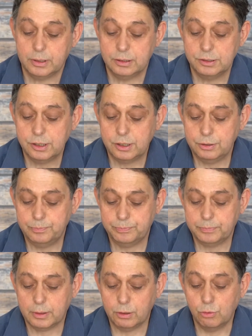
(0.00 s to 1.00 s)
so,
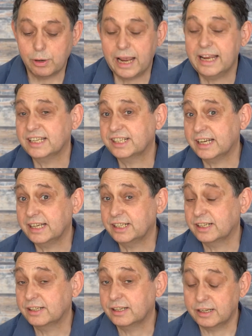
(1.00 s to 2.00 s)
or
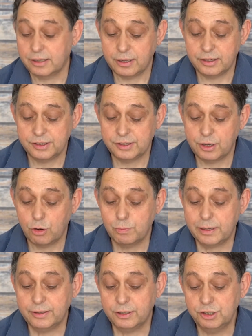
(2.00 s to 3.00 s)
ASAs as the old
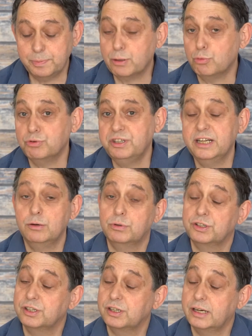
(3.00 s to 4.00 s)
one. They used to be called DIN,
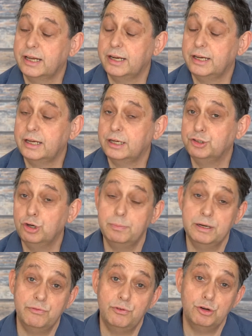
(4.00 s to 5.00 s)
which is a
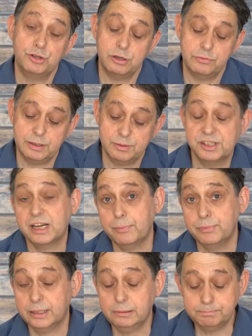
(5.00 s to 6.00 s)
German version of it, same
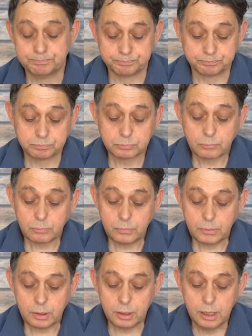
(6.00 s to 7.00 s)
thing.
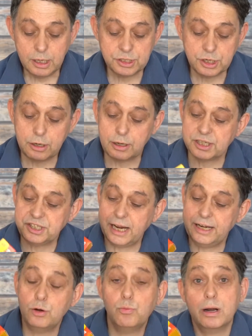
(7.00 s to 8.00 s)
So a
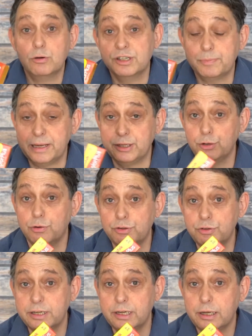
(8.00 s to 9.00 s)
standard one would be a
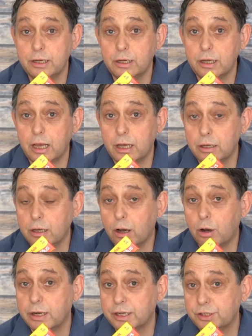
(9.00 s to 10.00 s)
200
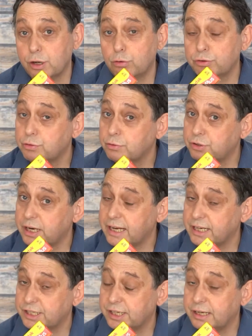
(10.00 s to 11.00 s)
ISO or 200
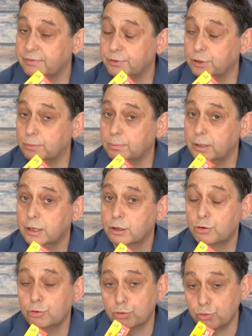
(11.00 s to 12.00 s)
ASA film.
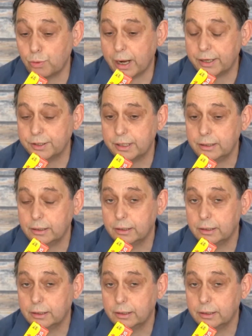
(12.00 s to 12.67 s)
Good all-rounder,